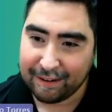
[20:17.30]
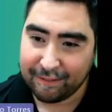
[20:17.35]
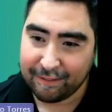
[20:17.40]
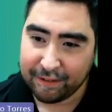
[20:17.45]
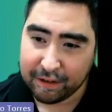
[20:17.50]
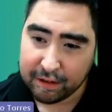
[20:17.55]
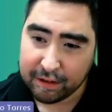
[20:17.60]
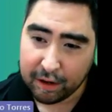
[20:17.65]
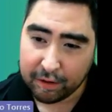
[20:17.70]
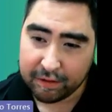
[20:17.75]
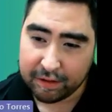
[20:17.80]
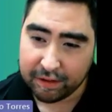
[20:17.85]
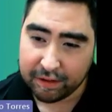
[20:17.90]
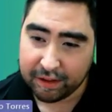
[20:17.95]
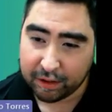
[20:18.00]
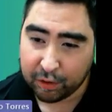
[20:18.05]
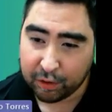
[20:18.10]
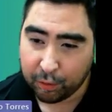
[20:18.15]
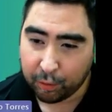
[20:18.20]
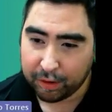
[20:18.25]
And if you go to
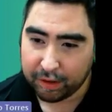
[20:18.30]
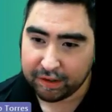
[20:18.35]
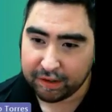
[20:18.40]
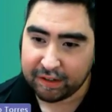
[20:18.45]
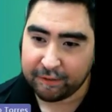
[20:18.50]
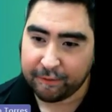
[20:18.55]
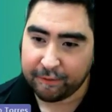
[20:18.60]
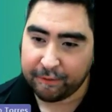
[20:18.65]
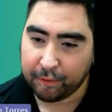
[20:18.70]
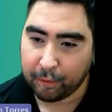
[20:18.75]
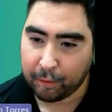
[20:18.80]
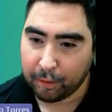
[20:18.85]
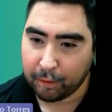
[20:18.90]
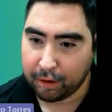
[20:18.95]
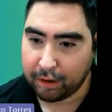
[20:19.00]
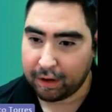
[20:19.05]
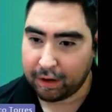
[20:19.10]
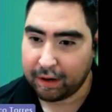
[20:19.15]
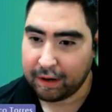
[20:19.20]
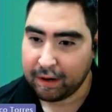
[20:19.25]
the quiz
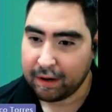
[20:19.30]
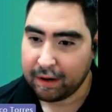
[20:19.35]
for,